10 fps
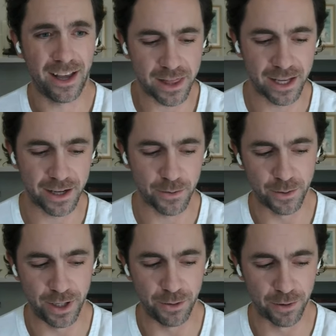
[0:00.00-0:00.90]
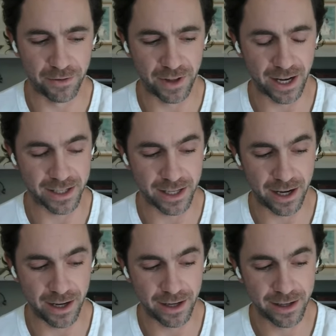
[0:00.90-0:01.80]
I think when you reflect
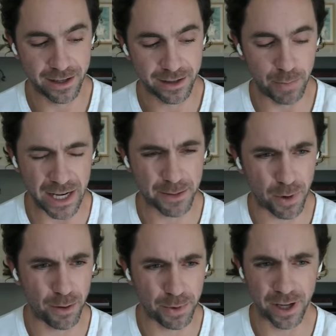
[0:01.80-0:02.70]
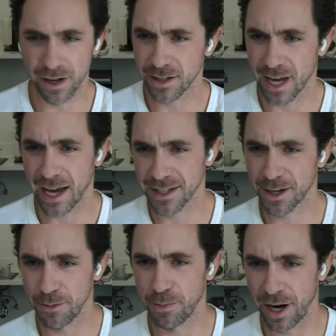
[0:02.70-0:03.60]
on baseball players as
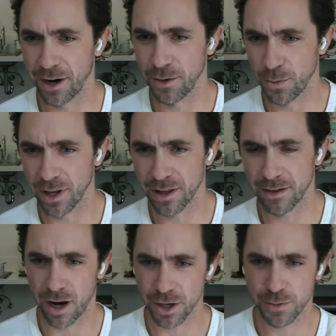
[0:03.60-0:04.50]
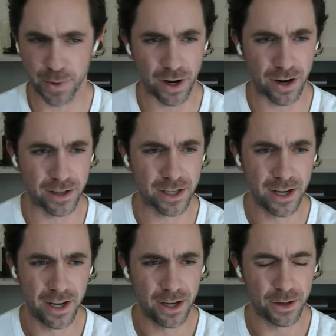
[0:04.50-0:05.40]
compared with entrepreneurs,
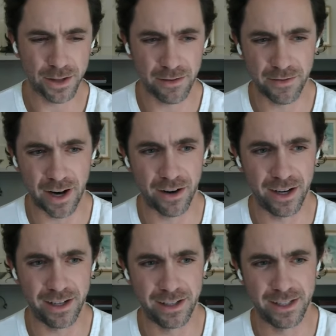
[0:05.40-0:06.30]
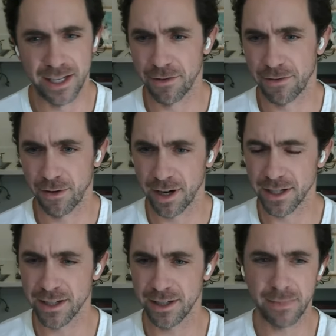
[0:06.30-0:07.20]
those are very
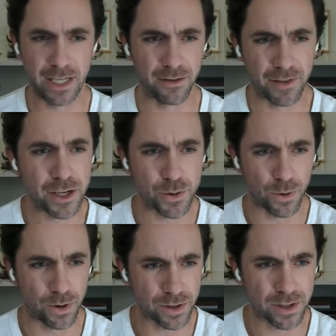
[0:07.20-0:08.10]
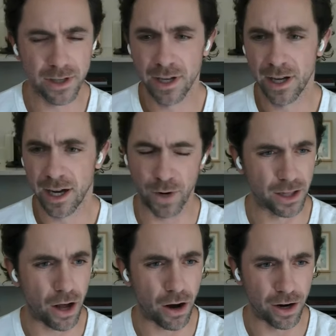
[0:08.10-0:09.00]
different individuals
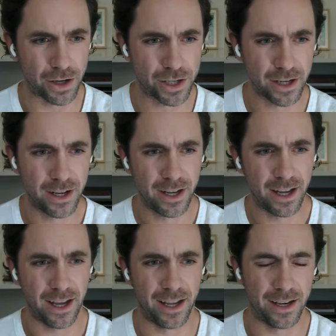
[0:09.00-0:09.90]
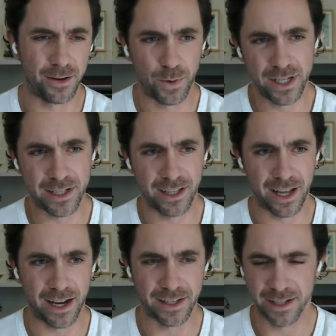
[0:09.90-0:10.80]
writ large. And we see
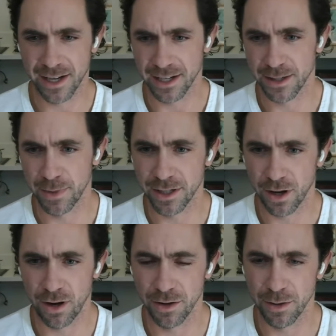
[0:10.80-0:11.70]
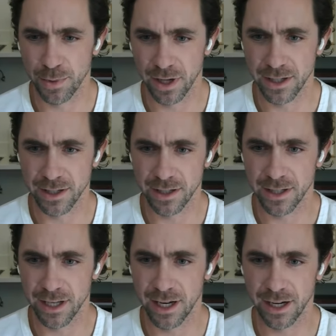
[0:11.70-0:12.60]
that as a testament to all the places
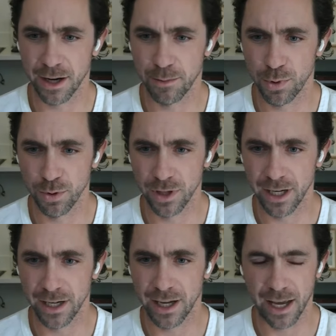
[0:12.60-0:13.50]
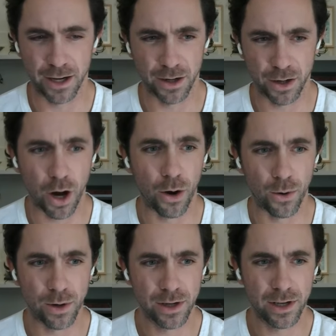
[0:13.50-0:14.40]
that income pooling can
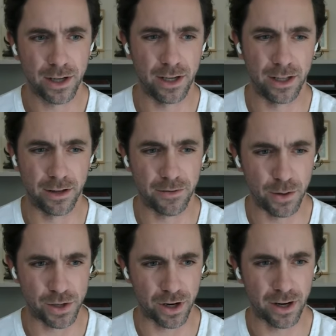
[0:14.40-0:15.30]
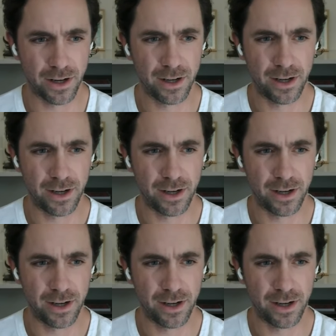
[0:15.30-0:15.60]
go in the future.